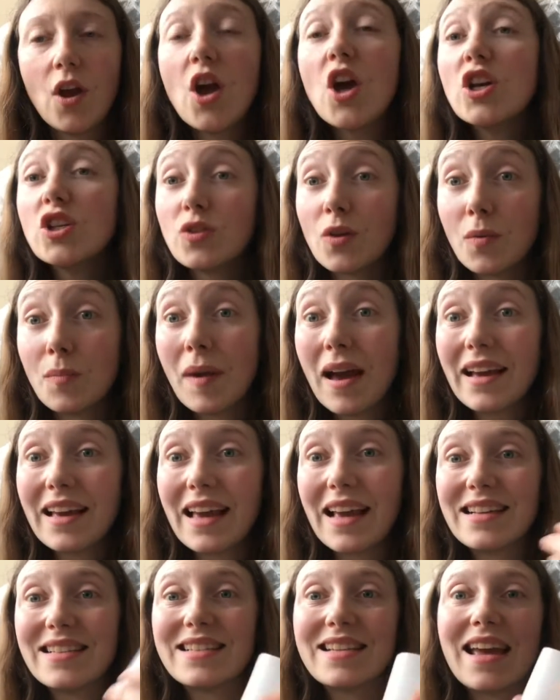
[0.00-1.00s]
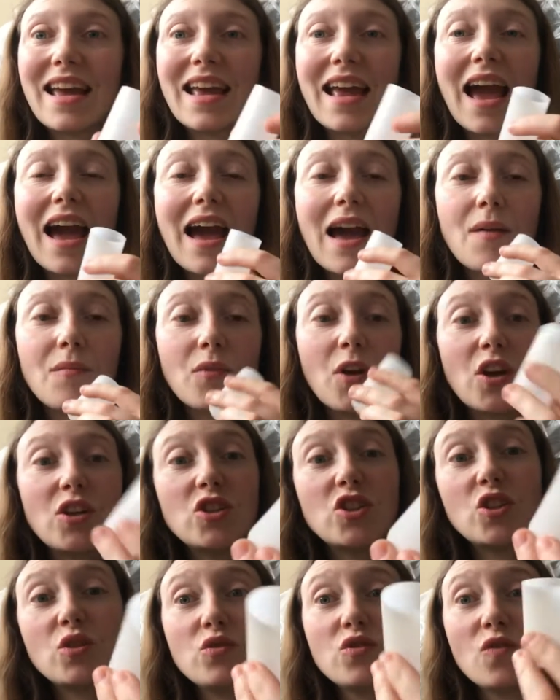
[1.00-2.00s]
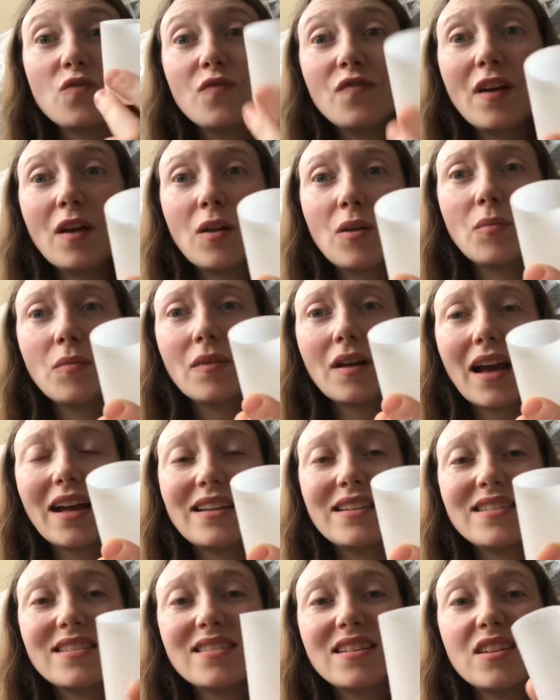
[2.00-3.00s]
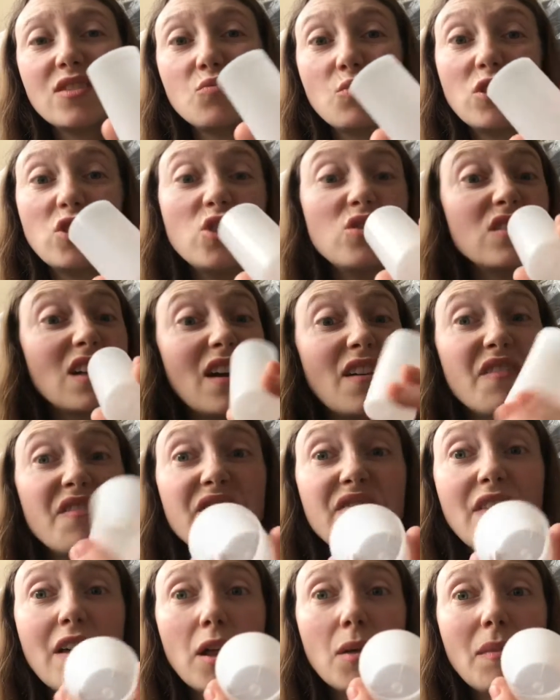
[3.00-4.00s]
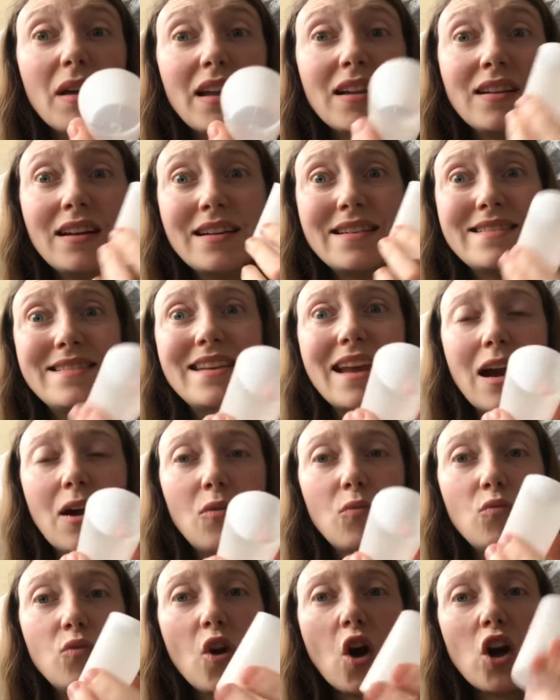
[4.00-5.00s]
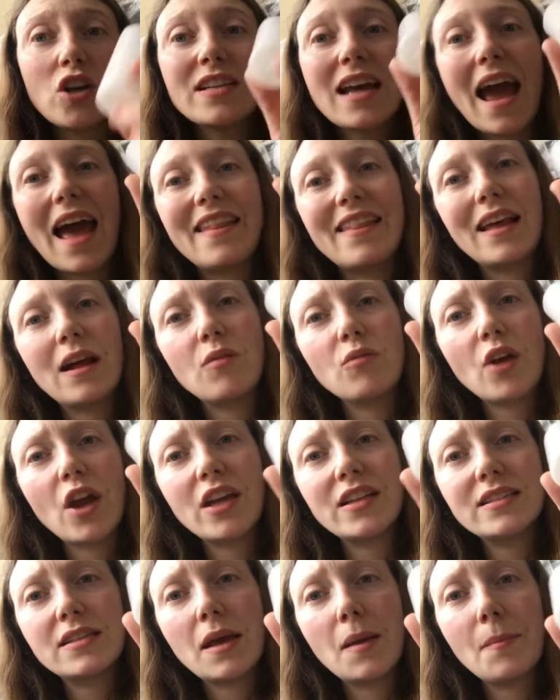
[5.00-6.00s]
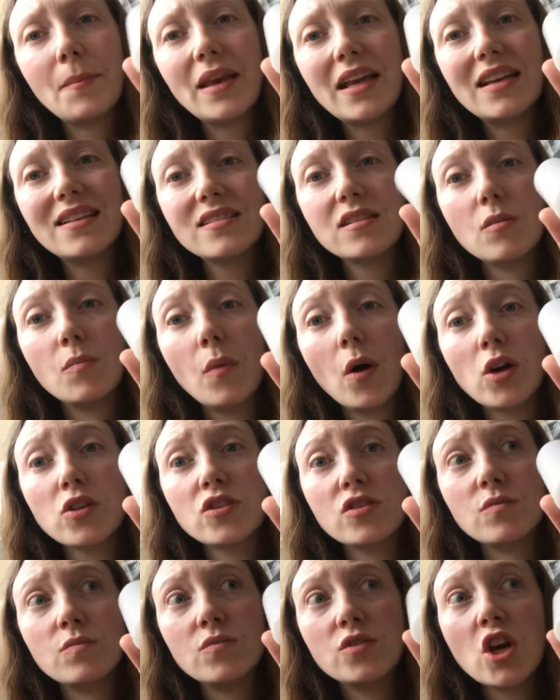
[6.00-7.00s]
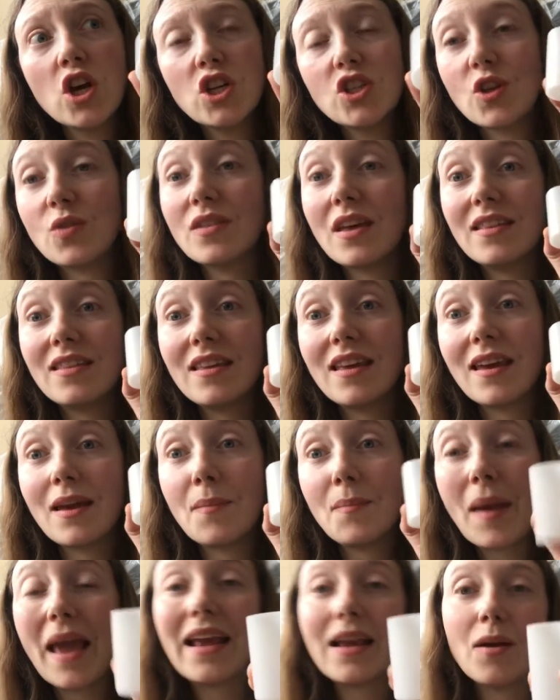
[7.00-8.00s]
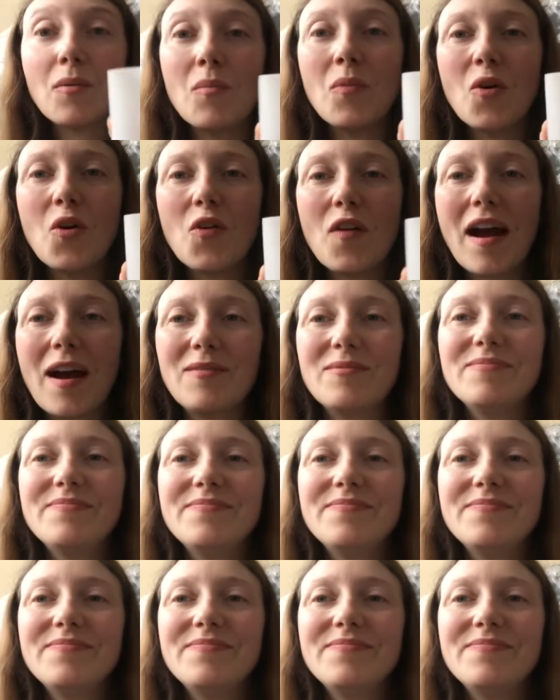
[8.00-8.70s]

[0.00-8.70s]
So in my case today, I'm going to use some film canisters which used to have film in, now not, and now I'm going to pierce the bottoms so that the paint can pour out.